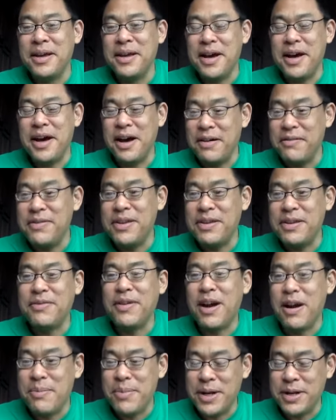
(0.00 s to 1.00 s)
of the
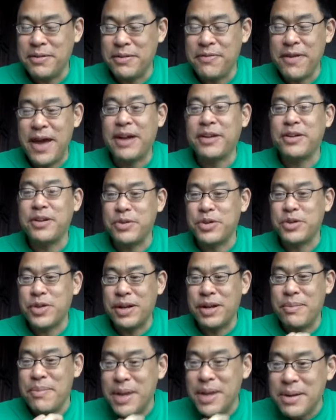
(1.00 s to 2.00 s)
environmental factor. We're
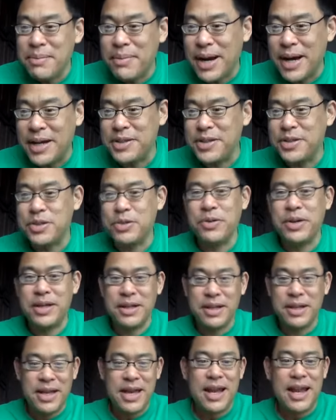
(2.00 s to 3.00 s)
trying to minimize it so we
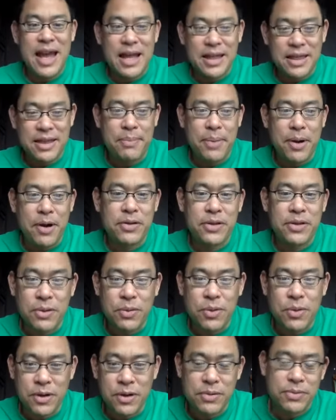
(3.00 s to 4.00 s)
can get at the part that
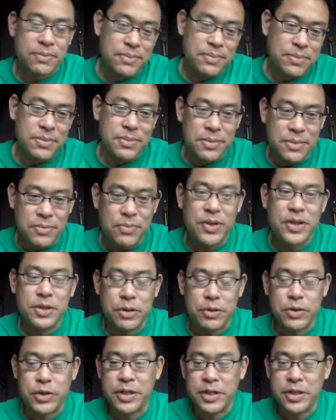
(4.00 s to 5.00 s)
we're
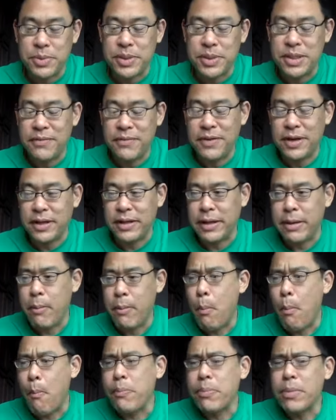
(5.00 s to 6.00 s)
researching specifically.
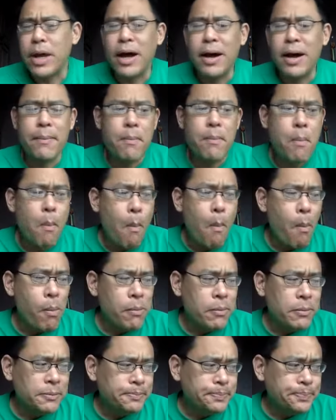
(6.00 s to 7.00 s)

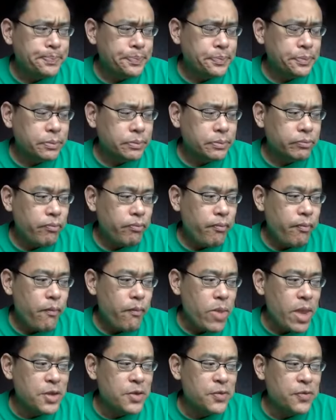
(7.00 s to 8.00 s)

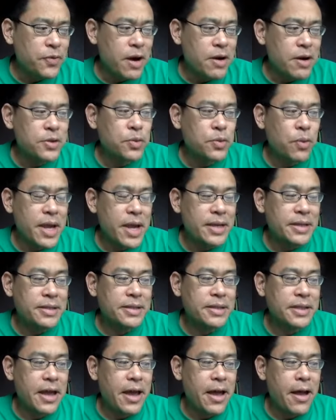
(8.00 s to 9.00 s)
As far as
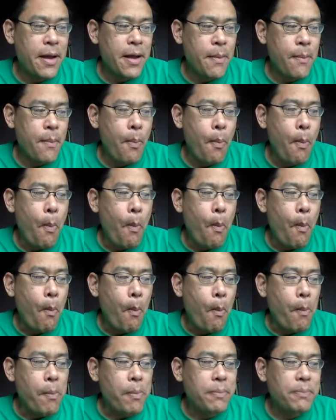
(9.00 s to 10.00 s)
race,
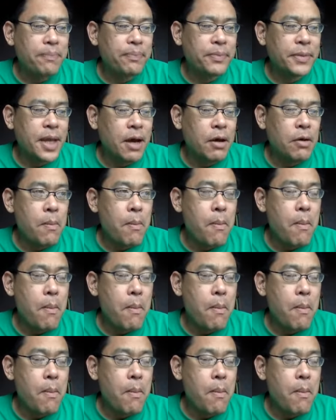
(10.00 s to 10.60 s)
now,